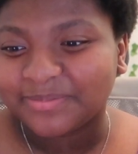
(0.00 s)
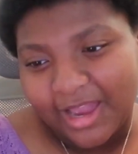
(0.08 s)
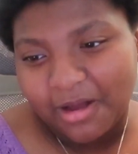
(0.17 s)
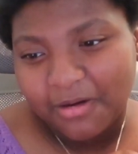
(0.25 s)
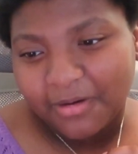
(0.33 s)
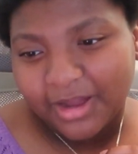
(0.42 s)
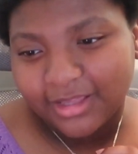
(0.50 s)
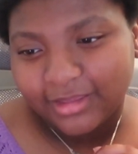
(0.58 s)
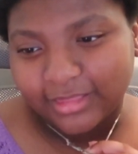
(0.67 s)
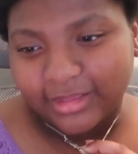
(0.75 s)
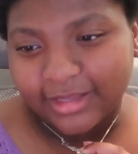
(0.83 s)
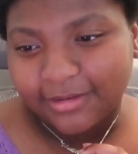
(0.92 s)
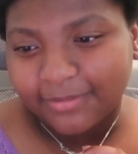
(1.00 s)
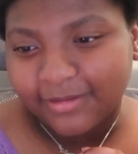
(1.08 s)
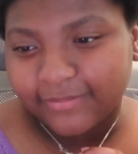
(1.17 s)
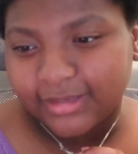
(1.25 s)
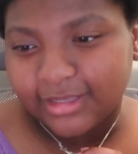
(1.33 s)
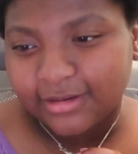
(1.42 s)
How I like my
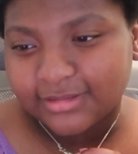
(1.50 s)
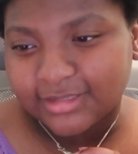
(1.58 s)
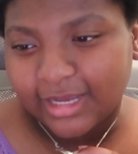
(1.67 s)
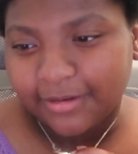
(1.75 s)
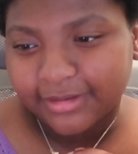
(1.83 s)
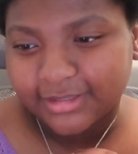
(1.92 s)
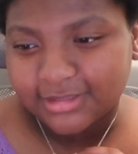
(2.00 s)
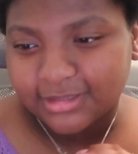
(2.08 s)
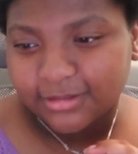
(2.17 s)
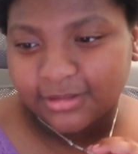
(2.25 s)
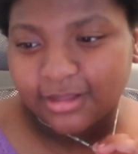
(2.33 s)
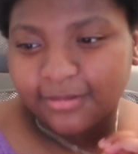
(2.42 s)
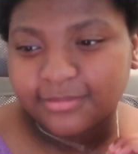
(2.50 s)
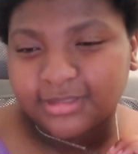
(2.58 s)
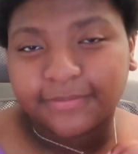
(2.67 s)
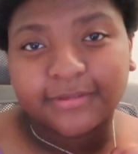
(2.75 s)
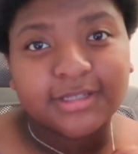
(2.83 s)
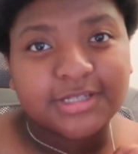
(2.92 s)
videos, how I consider them
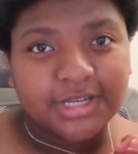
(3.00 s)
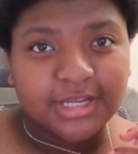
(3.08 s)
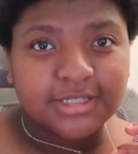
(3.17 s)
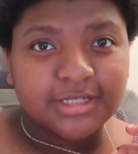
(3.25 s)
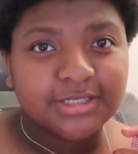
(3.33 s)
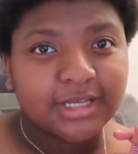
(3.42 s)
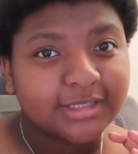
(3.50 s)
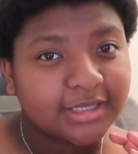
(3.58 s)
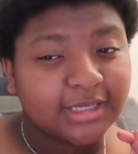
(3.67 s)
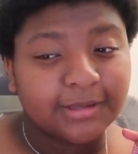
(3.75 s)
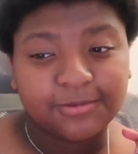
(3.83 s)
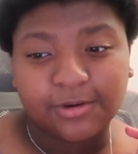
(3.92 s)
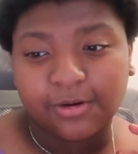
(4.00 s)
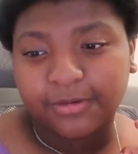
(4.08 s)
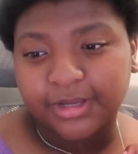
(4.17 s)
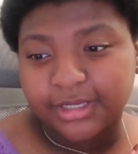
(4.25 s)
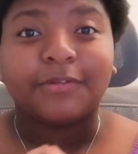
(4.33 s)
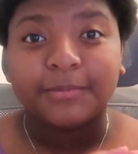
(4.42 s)
definitely changes as I keep
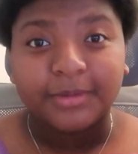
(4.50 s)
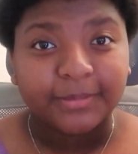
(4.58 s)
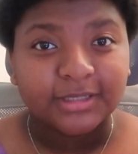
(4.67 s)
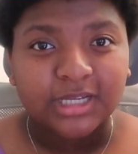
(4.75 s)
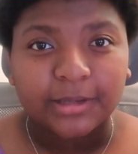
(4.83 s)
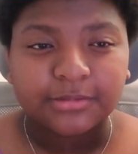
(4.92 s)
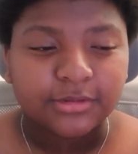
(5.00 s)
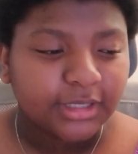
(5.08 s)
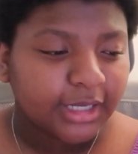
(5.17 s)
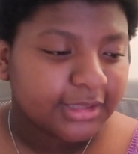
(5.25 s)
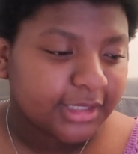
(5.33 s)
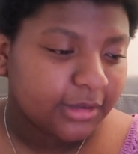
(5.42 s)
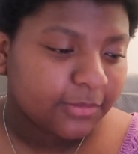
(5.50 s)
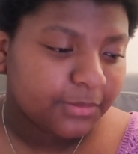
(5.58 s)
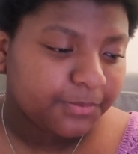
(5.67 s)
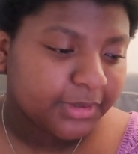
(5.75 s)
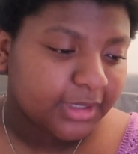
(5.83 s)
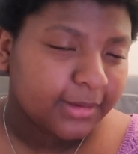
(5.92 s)
going. For me, my top 3 I think
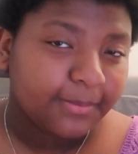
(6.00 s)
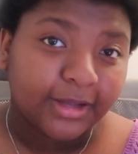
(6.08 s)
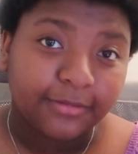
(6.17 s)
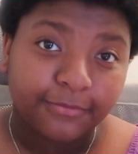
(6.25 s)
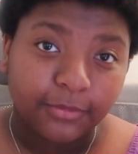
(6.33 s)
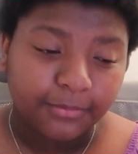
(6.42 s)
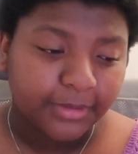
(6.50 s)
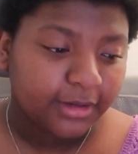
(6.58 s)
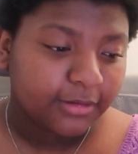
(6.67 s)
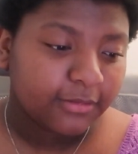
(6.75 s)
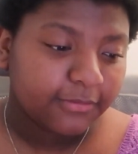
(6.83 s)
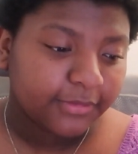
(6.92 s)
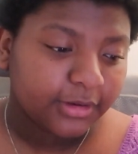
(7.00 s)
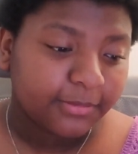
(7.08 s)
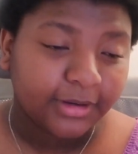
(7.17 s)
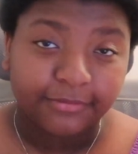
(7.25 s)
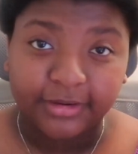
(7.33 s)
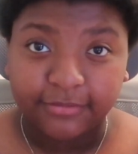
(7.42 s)
would be my room makeover,
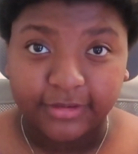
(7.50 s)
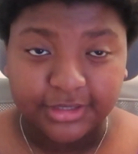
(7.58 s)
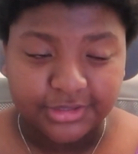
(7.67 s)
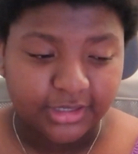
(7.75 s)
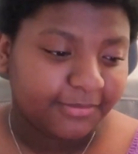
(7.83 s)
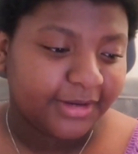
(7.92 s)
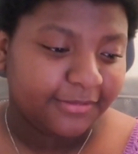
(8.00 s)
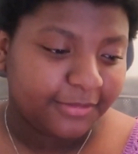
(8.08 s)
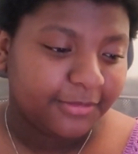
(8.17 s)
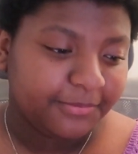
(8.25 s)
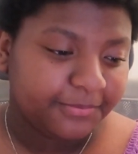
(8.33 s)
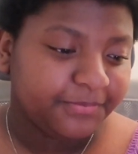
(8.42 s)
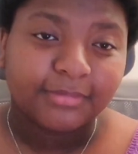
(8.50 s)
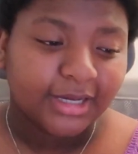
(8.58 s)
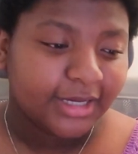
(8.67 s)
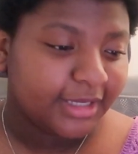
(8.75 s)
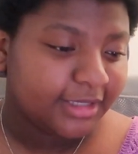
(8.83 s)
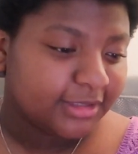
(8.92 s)
my rearranging my room,
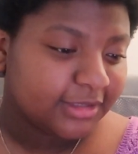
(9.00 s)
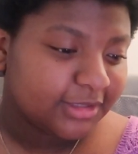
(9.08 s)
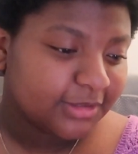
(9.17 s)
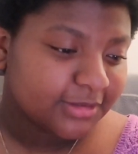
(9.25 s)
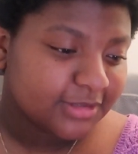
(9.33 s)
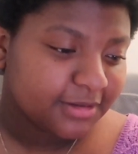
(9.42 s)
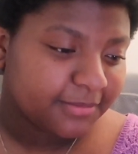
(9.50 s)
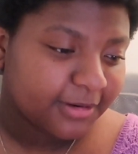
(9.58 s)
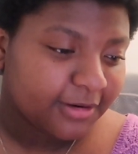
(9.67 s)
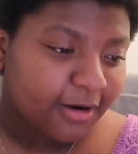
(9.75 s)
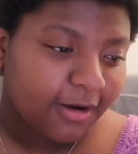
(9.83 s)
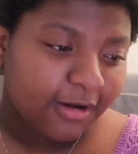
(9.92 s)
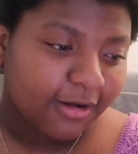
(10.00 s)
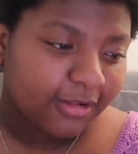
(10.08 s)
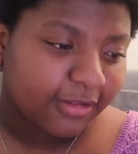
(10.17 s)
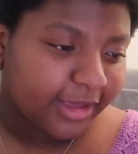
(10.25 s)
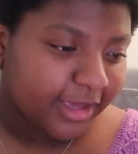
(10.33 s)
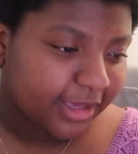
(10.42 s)
my cute summer
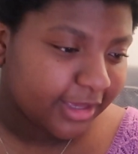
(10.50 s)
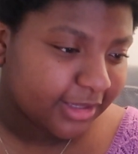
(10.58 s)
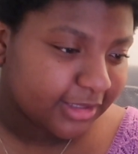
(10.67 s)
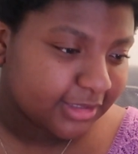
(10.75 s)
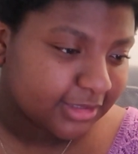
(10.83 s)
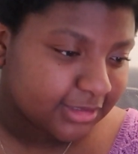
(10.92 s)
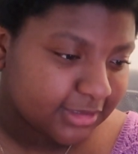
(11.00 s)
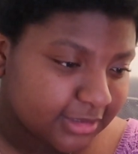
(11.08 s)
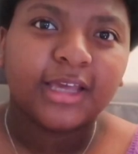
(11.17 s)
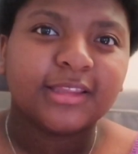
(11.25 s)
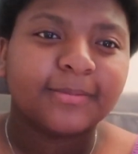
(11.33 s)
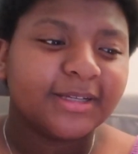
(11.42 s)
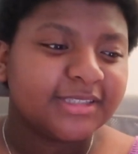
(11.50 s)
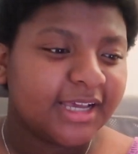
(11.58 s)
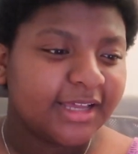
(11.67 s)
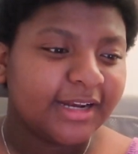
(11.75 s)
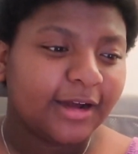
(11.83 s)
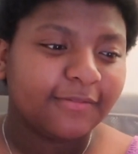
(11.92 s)
haul, and I think my
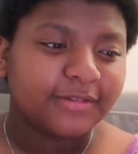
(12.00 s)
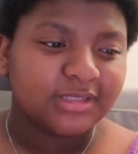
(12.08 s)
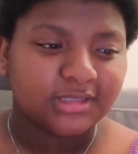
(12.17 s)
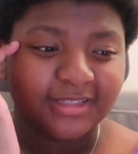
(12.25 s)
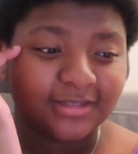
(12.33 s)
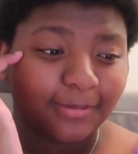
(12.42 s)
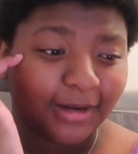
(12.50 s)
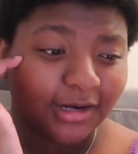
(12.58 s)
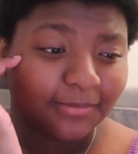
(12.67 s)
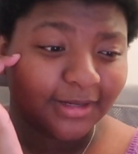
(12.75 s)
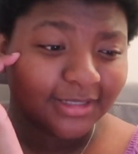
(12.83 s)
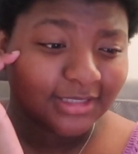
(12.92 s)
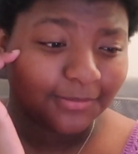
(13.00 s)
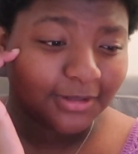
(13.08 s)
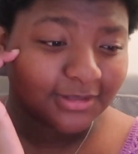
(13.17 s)
10 outfits inspired by summer